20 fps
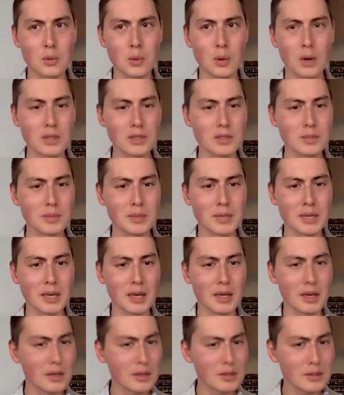quantum
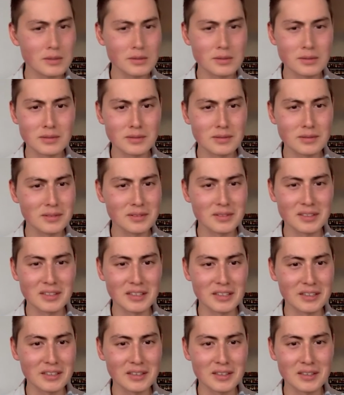mechanics? The like,
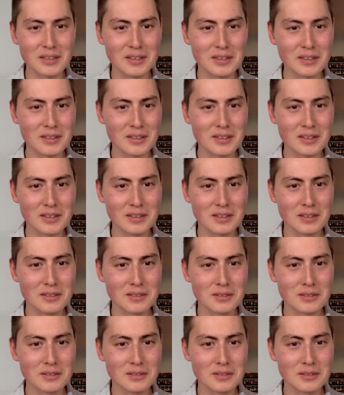quantum physics,